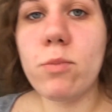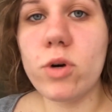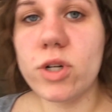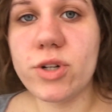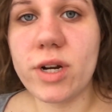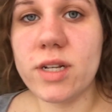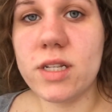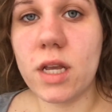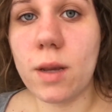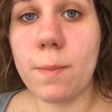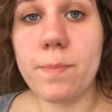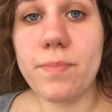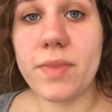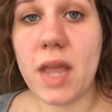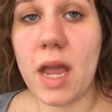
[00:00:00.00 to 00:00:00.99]

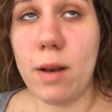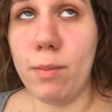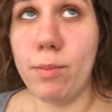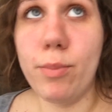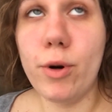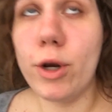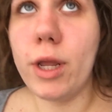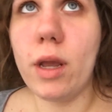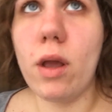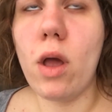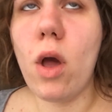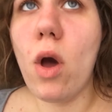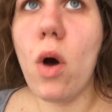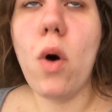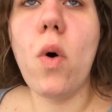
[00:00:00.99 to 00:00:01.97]
moisturizing and putting
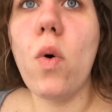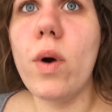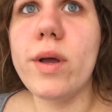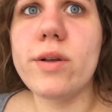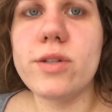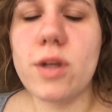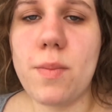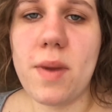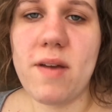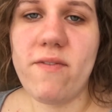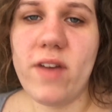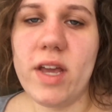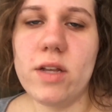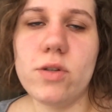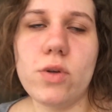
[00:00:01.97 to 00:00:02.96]
oils on my
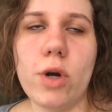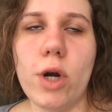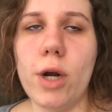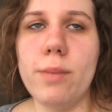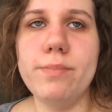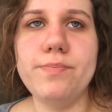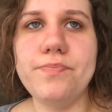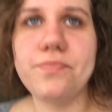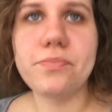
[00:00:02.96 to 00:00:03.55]
face or